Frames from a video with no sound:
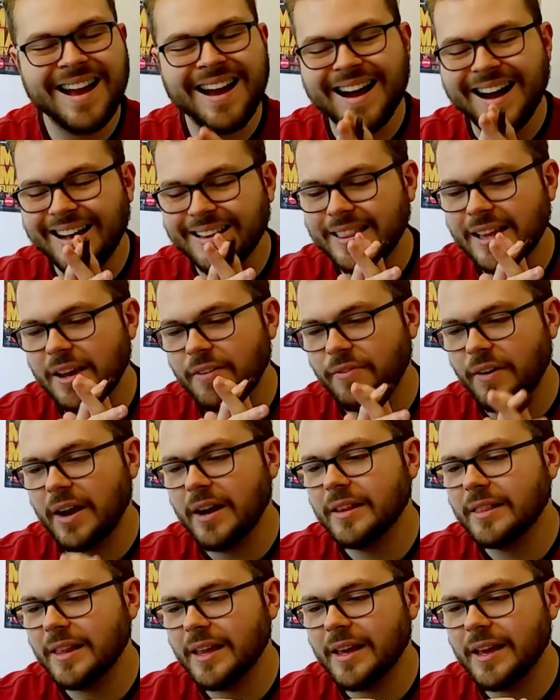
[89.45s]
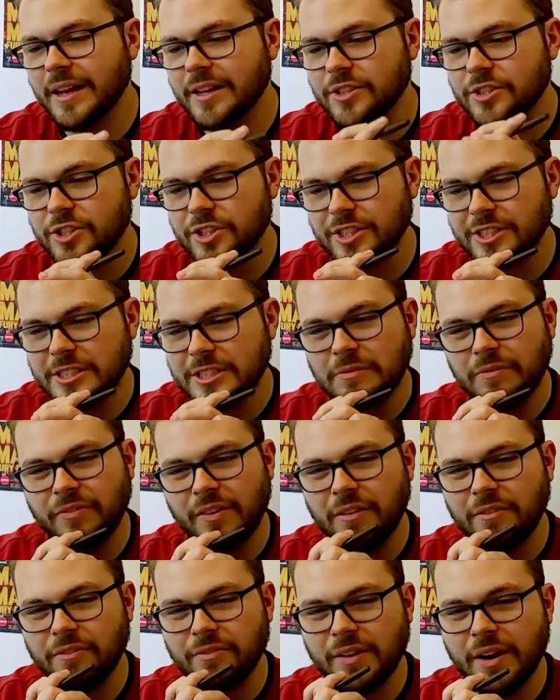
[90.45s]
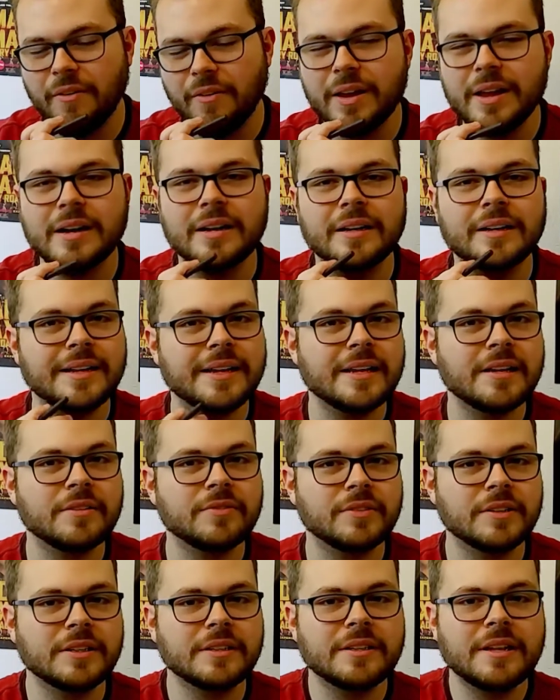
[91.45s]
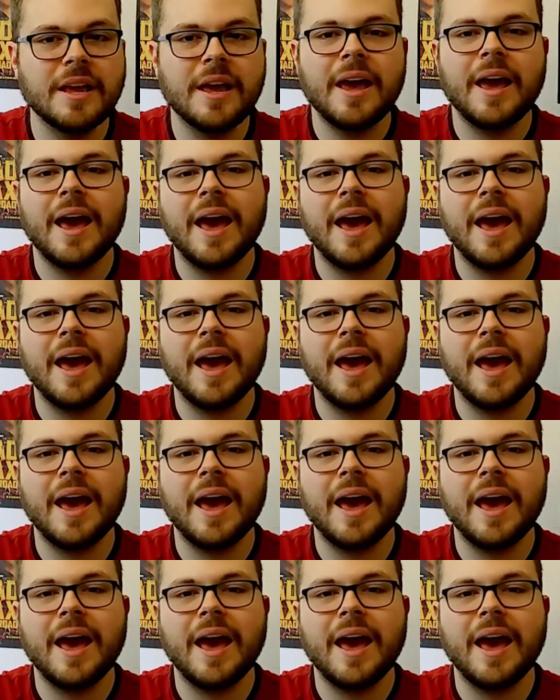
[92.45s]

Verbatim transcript: I think if anything, it just felt very uneven,